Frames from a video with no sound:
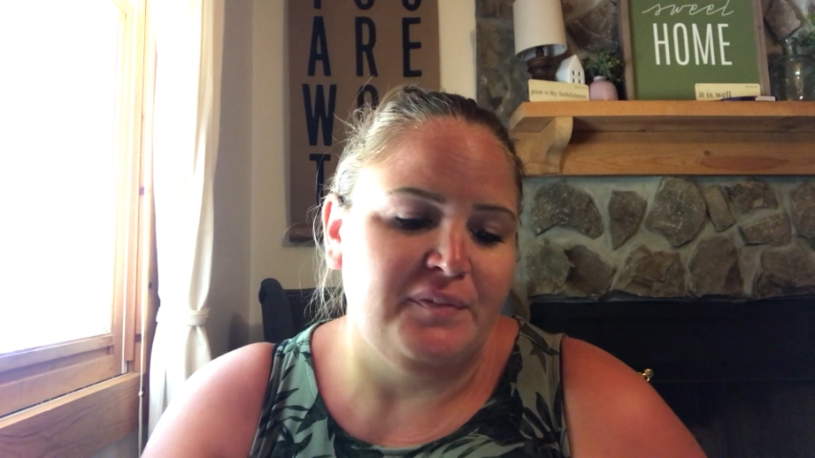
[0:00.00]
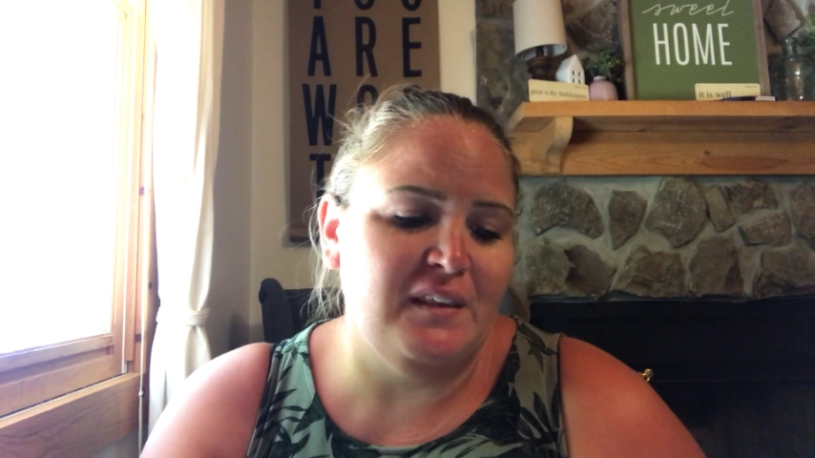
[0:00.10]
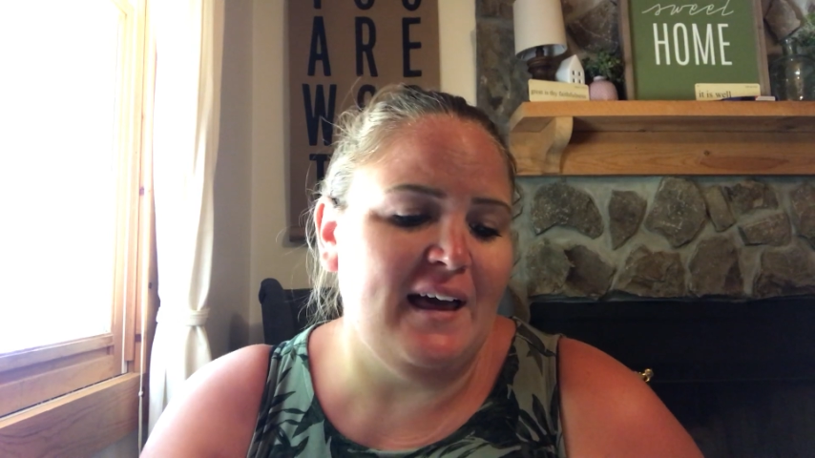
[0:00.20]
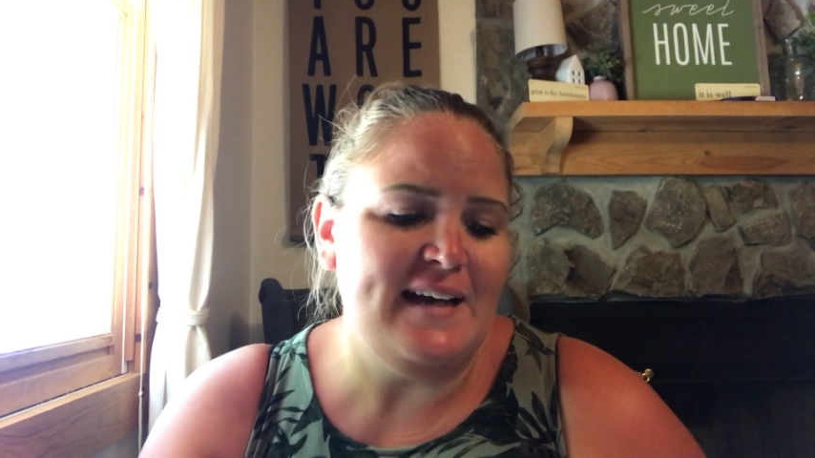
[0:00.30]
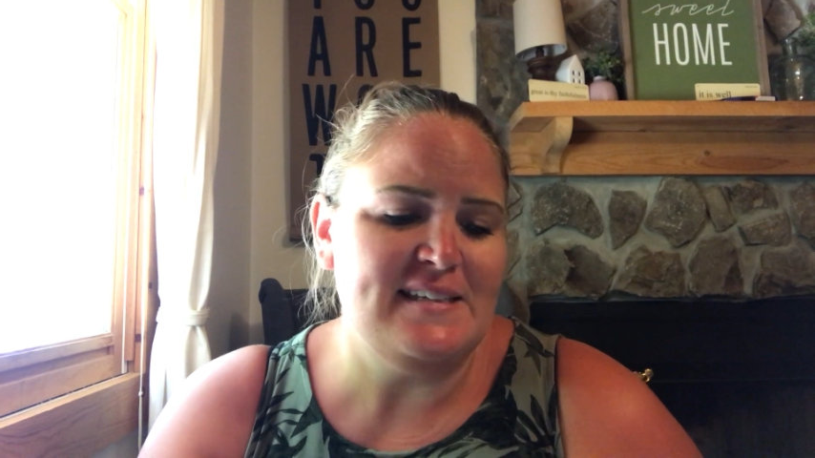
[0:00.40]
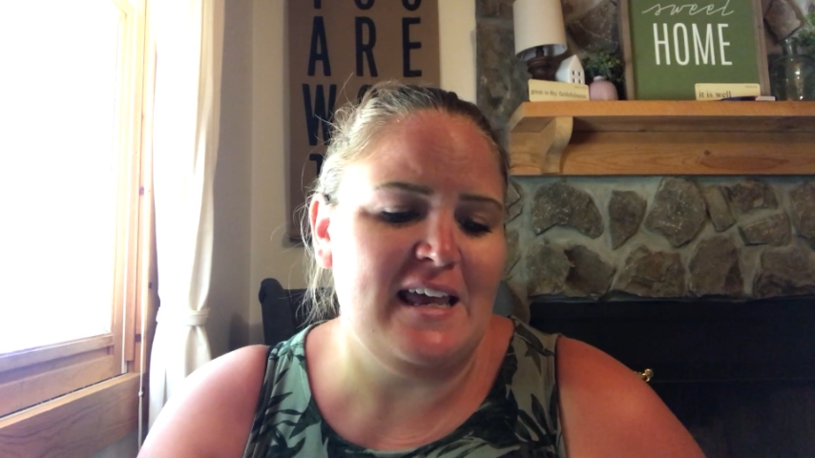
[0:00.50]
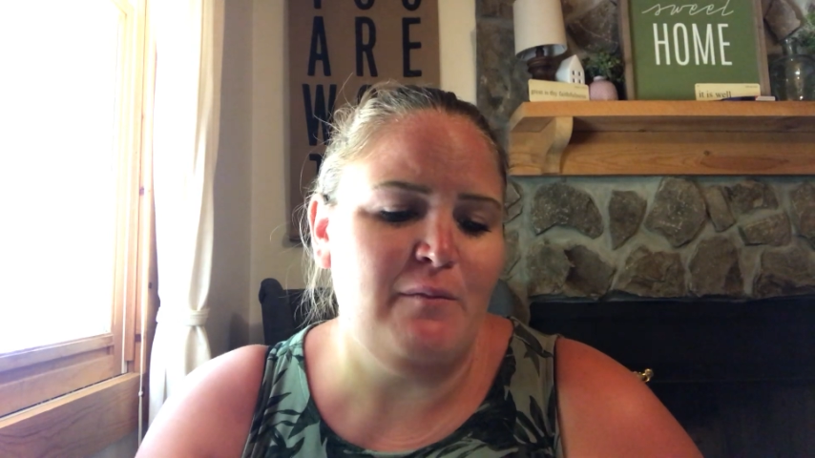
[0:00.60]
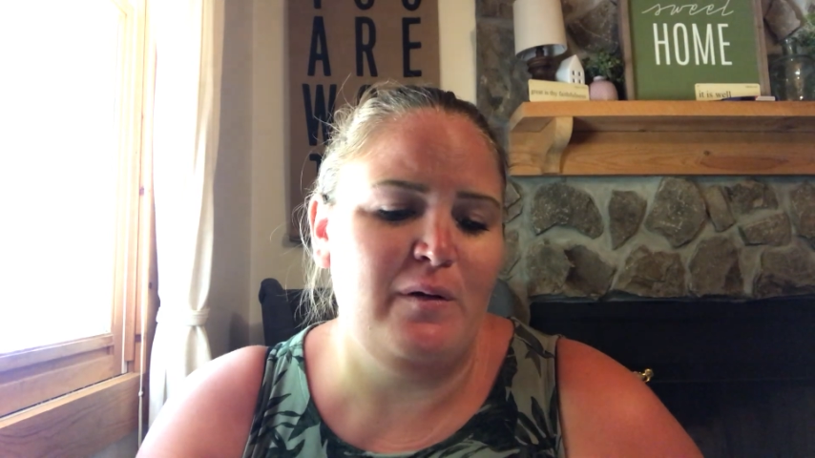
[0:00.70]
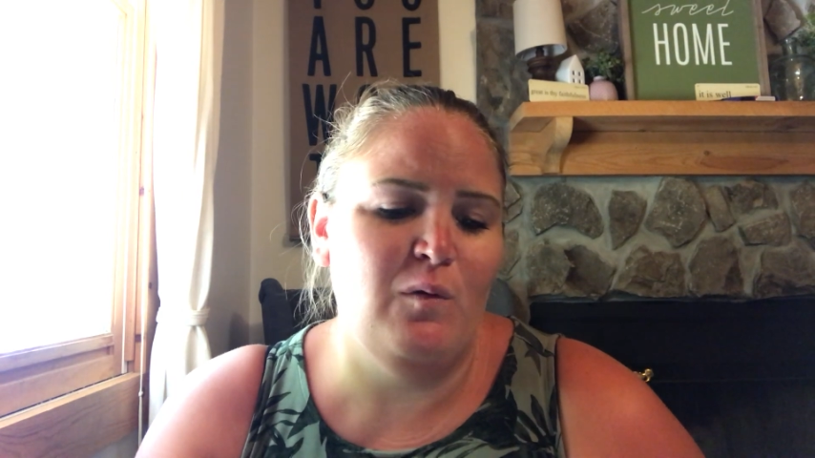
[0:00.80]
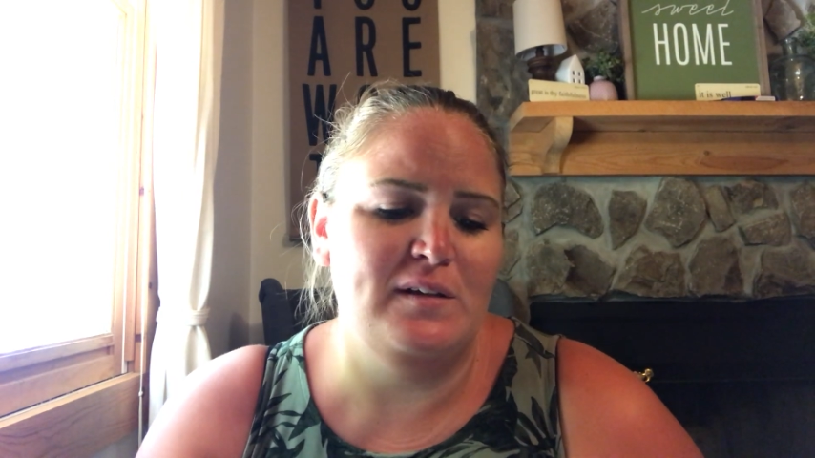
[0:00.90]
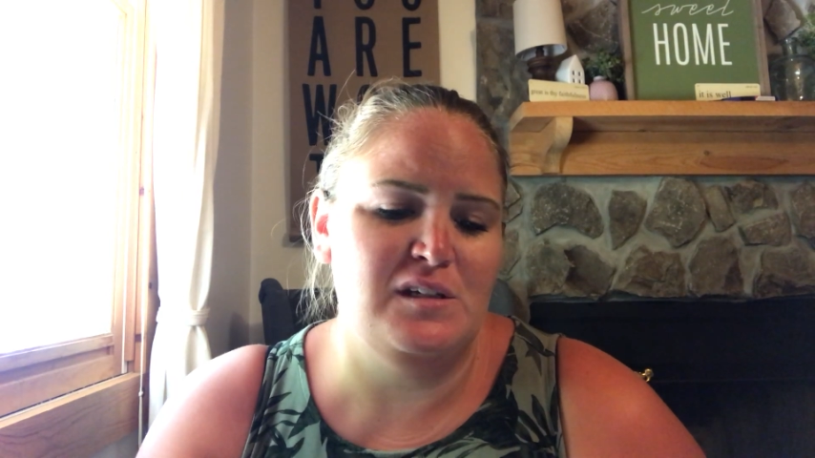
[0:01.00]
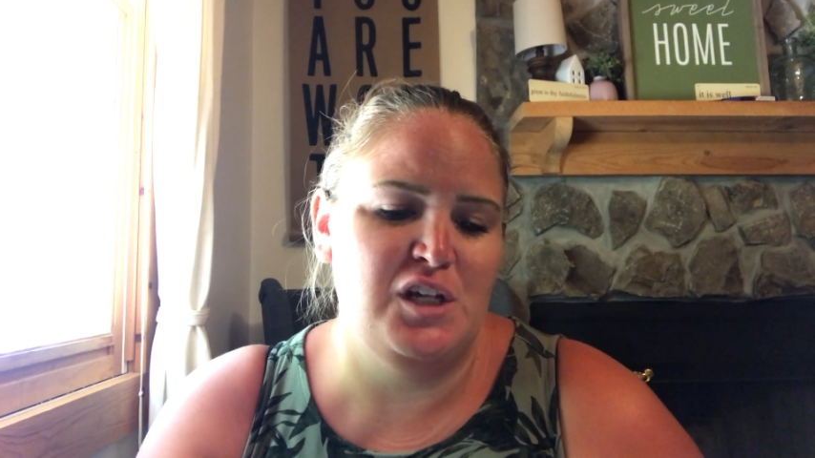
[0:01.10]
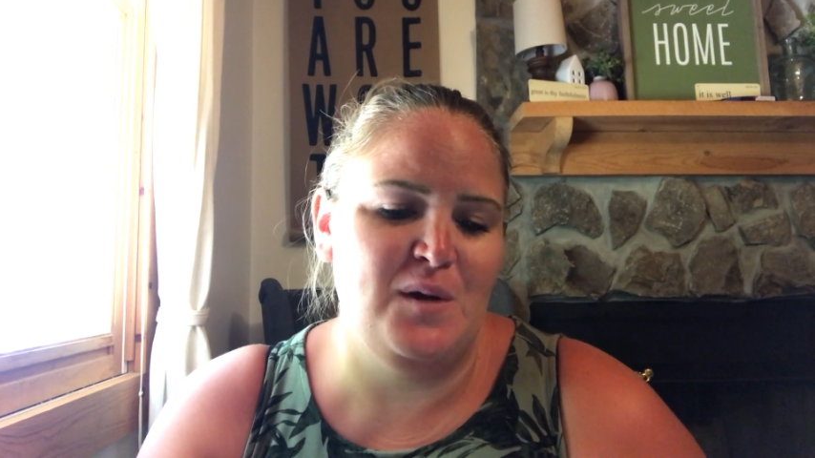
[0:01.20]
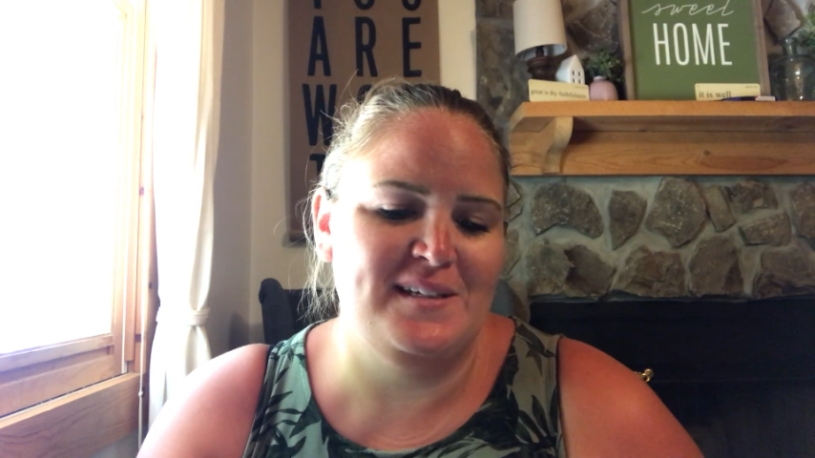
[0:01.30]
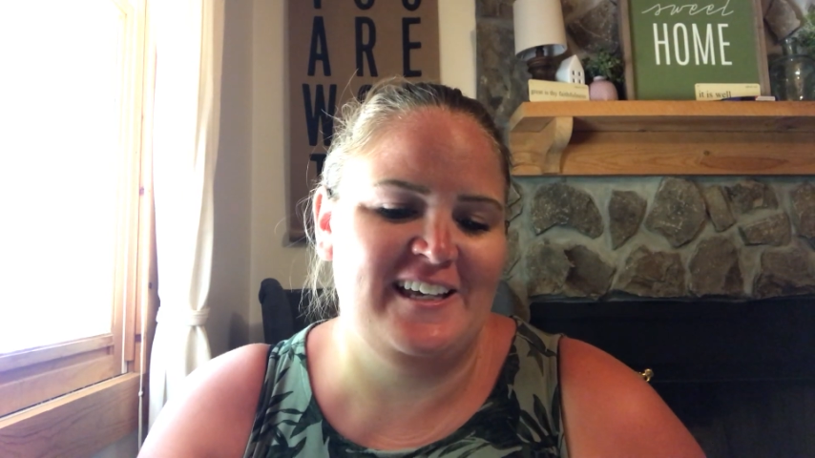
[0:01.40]
The last thing we want to
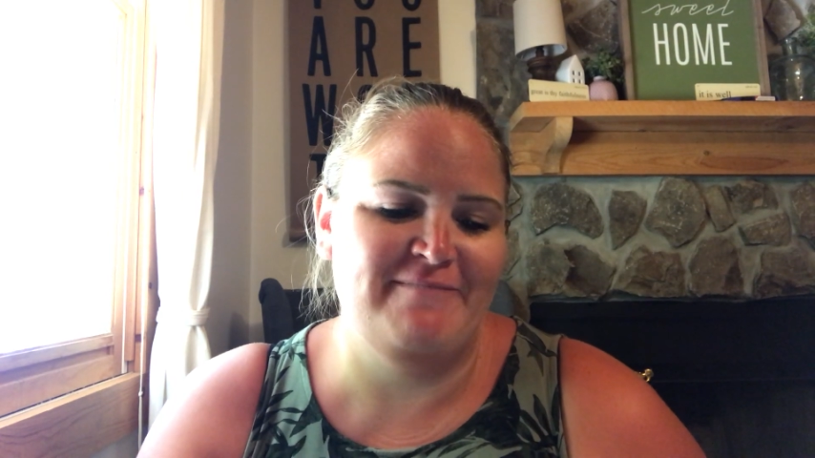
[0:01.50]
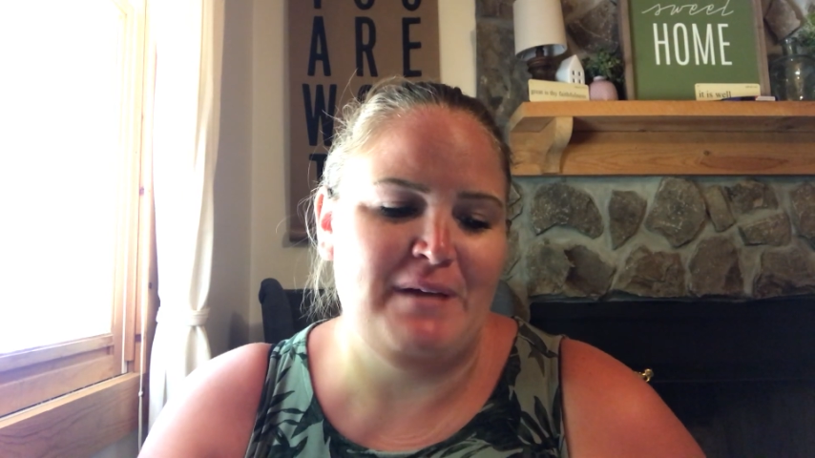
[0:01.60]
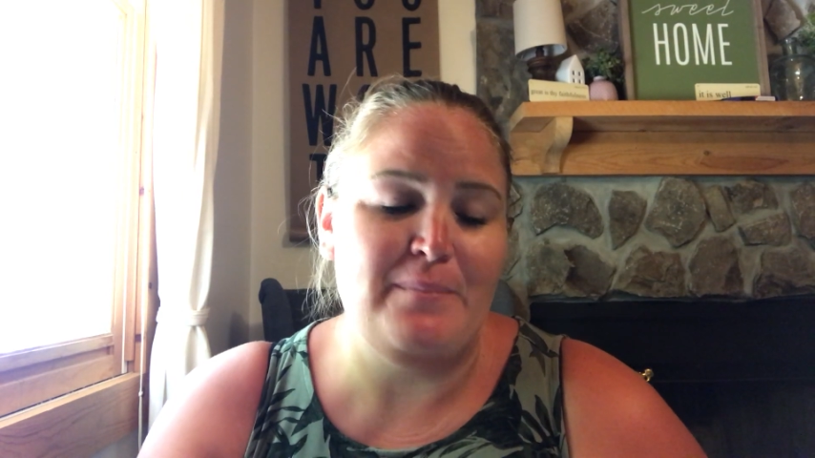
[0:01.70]
do is give